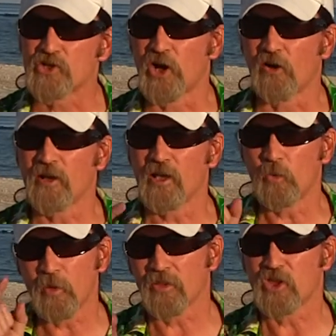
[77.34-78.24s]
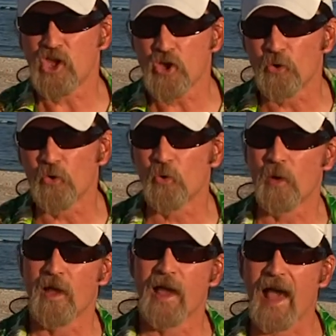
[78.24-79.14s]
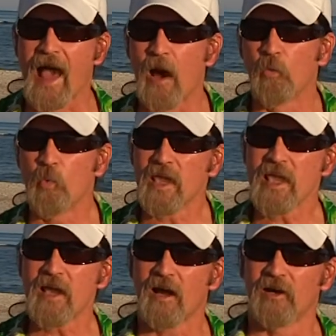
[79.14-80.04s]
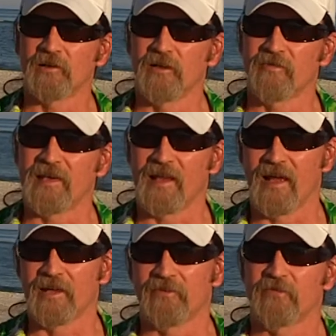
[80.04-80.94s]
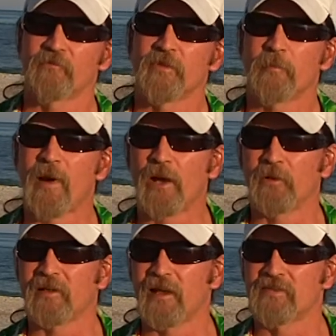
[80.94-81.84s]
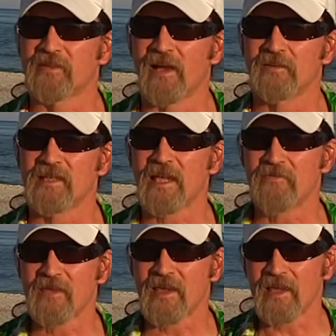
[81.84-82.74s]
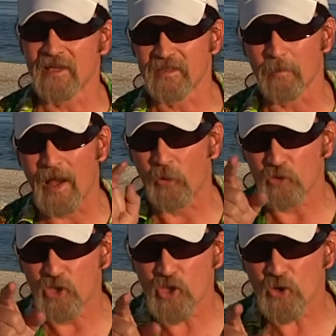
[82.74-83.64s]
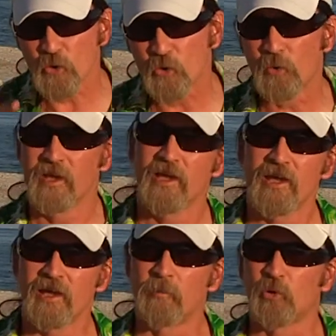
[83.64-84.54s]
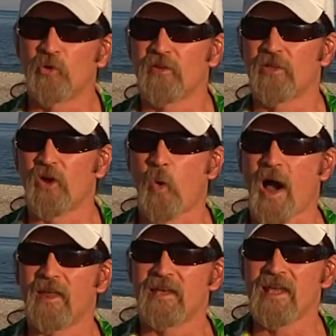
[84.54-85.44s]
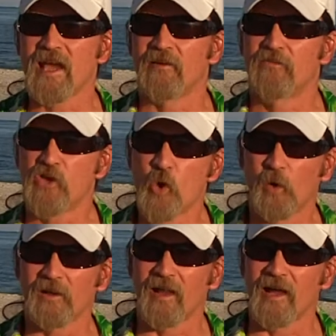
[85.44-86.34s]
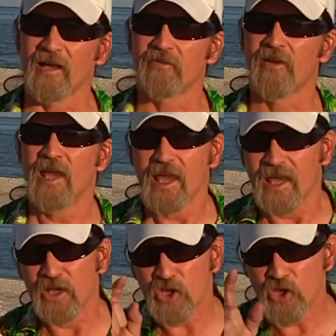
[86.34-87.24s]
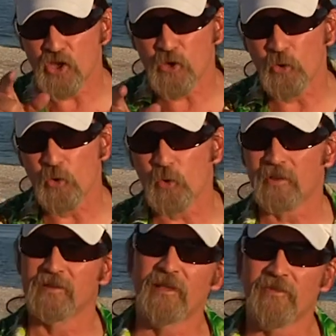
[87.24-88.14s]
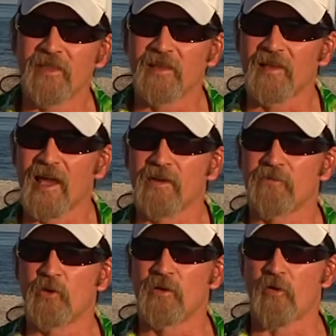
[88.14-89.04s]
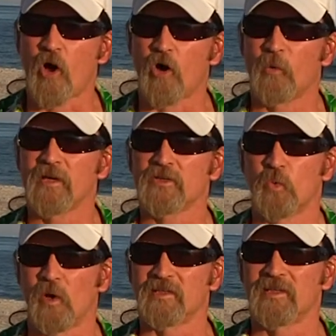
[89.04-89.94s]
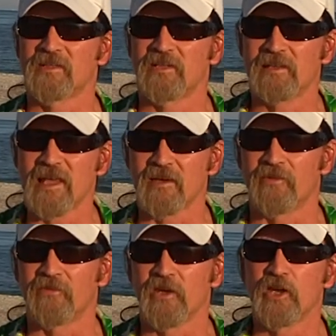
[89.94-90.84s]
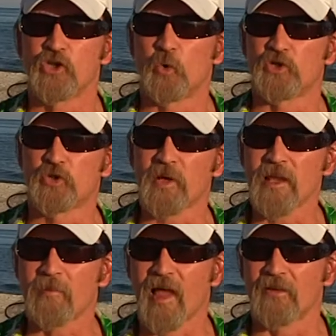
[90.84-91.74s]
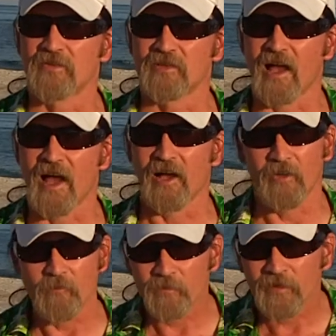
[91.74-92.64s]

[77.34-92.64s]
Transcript: sharing with you how we are living life. Pirate Lifestyle TV is about you improving the quality of your life and you living the life you have always wanted to live. Your dream lifestyle.